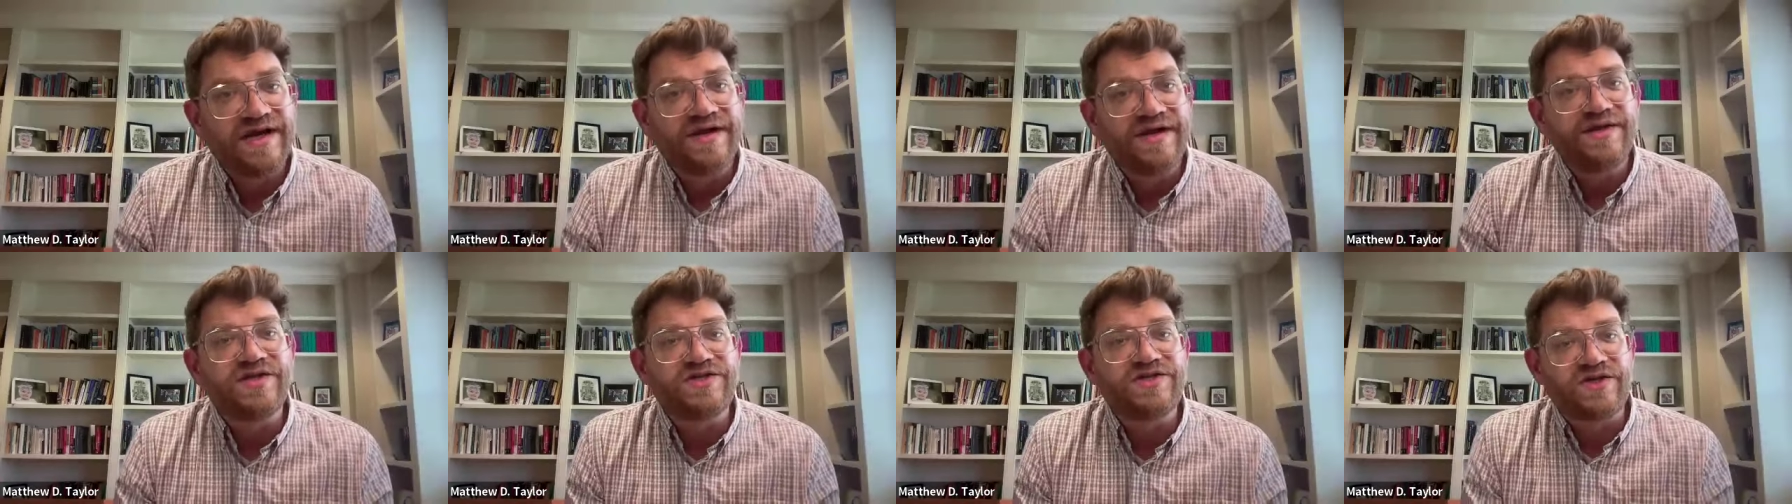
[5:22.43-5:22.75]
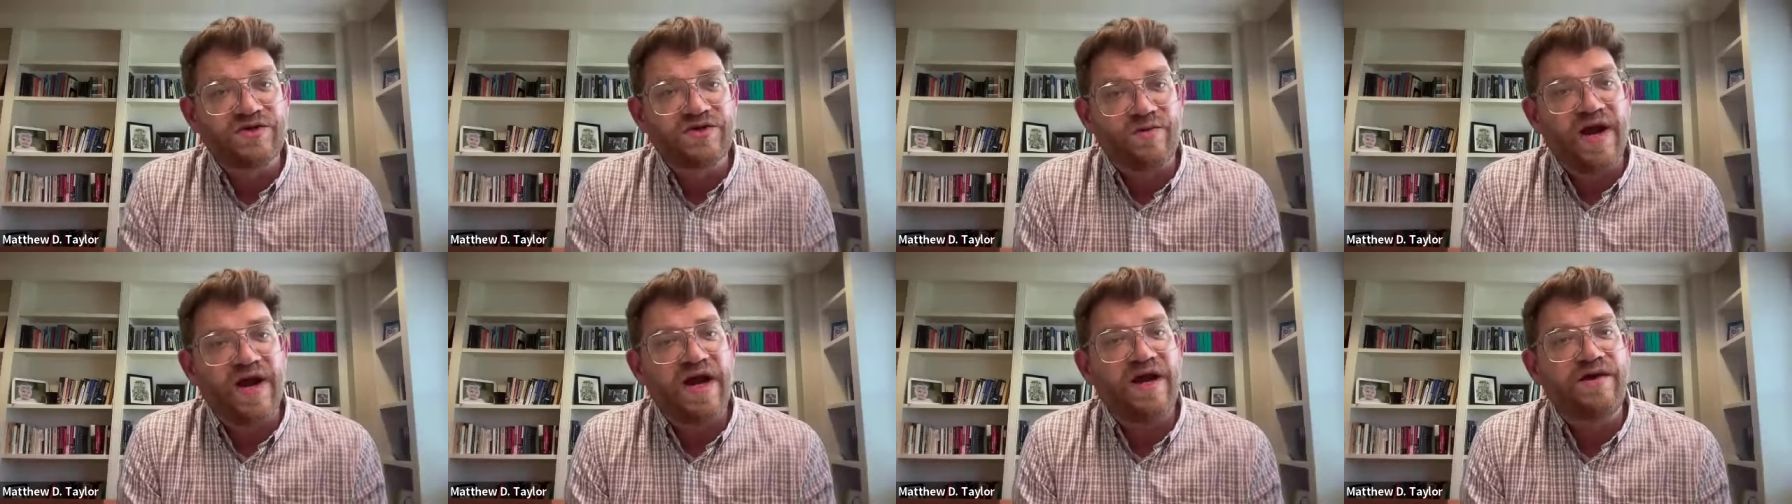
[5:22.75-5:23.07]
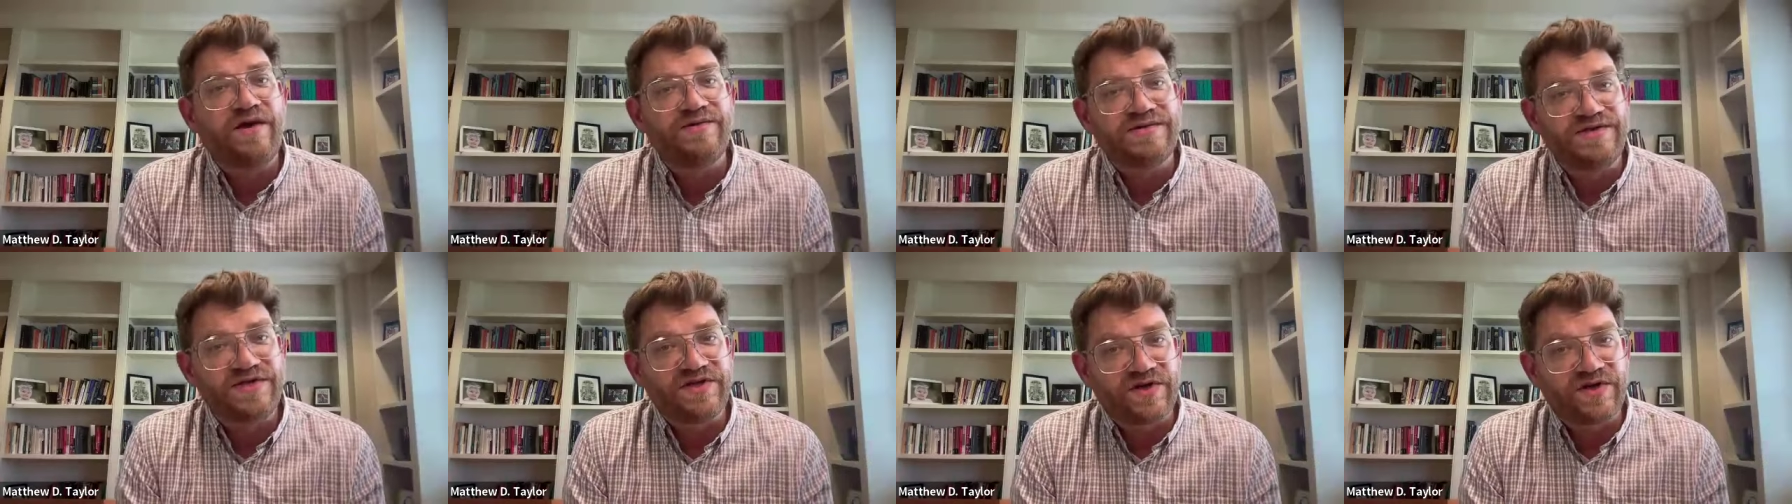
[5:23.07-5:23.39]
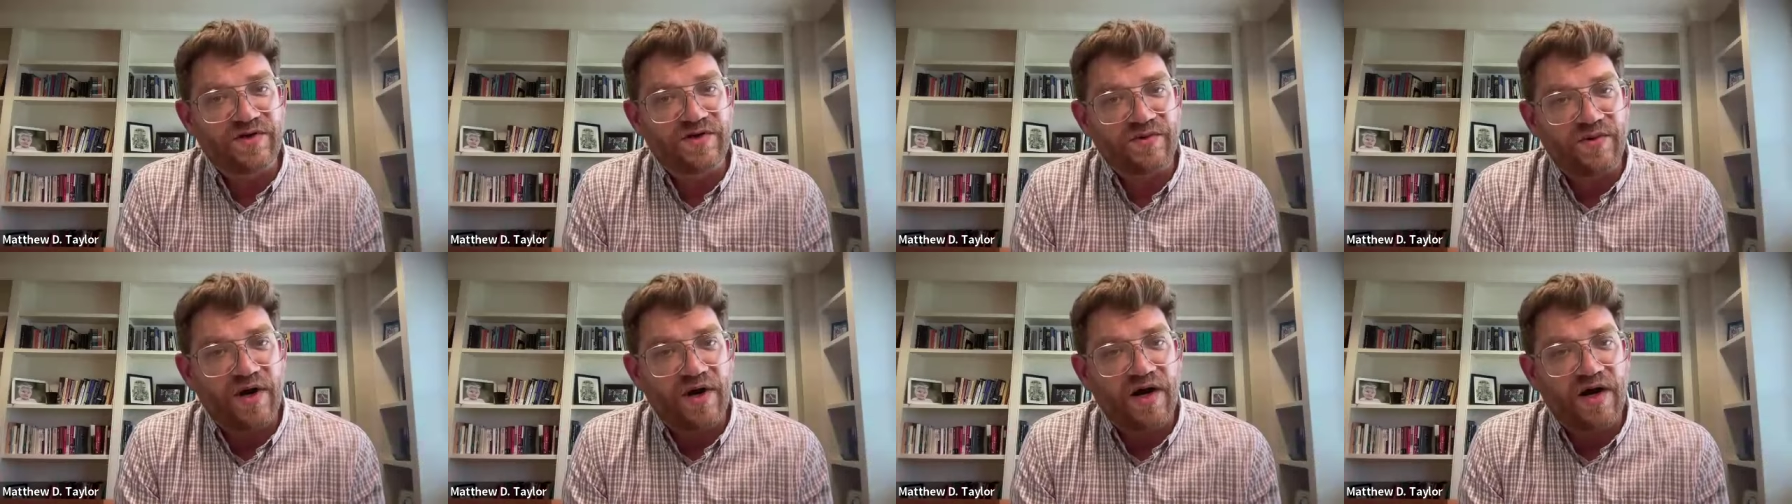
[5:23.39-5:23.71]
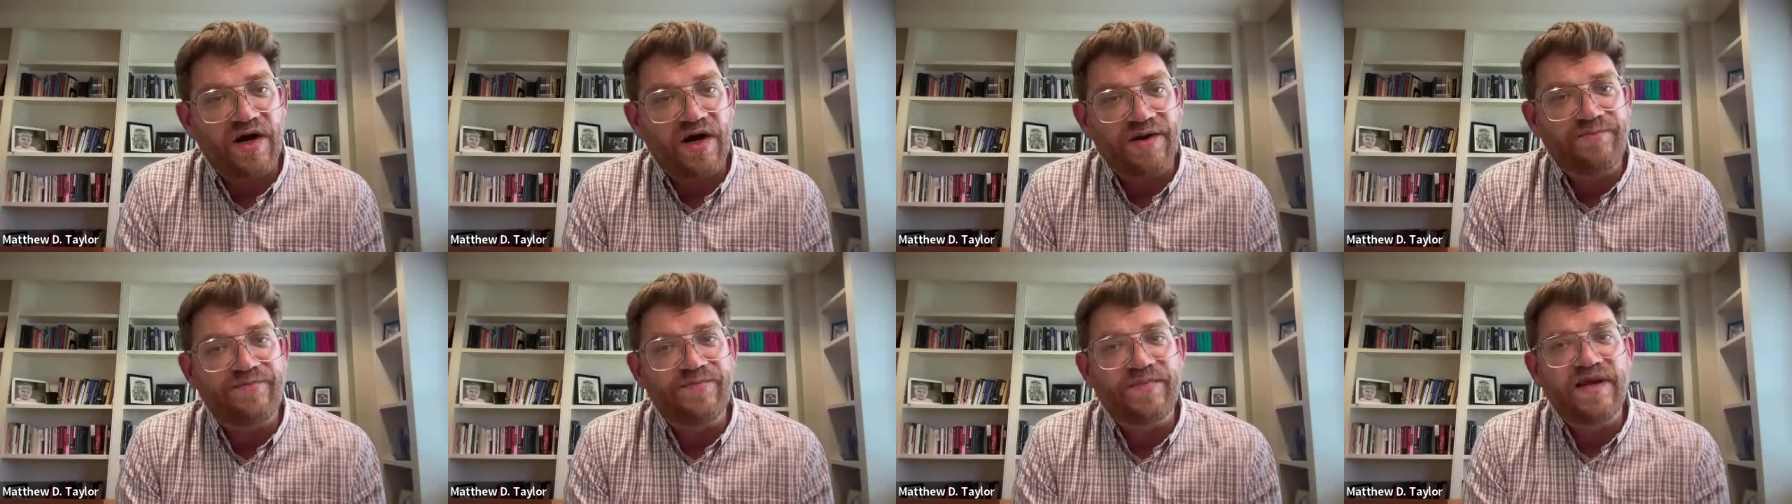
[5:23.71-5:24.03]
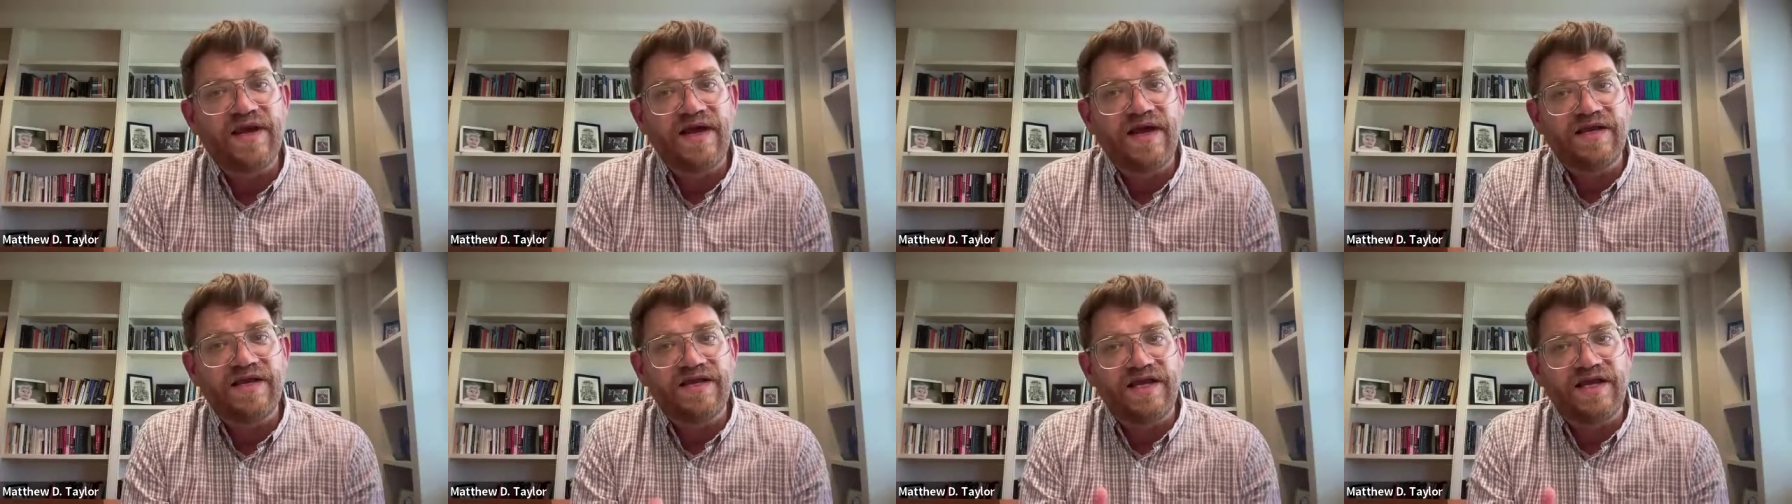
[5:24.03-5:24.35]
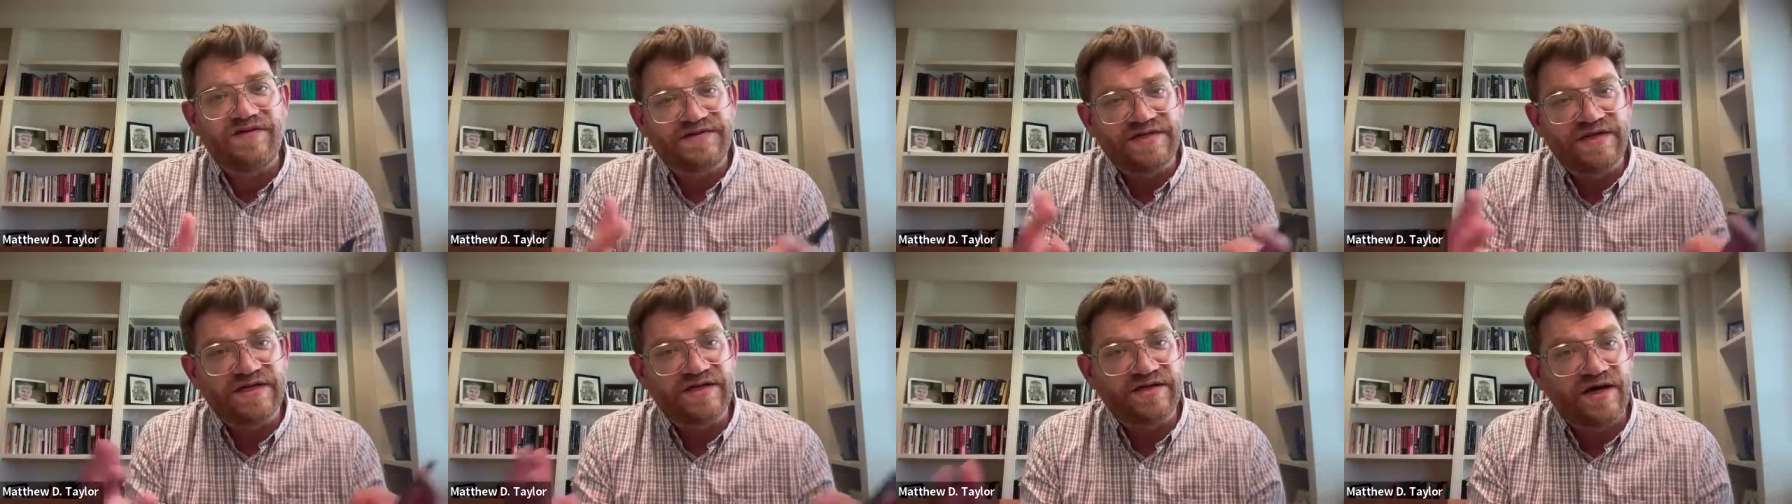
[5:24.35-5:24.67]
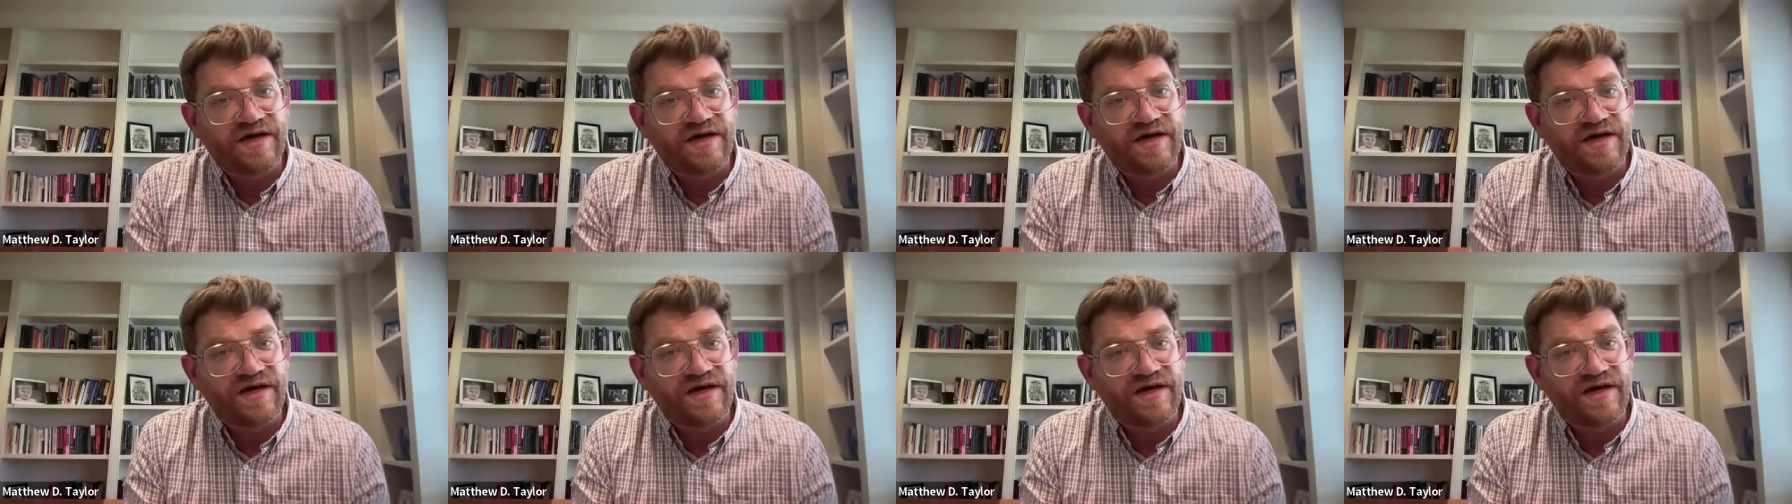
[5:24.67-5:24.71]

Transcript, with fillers: that surrounds the Quran and gives it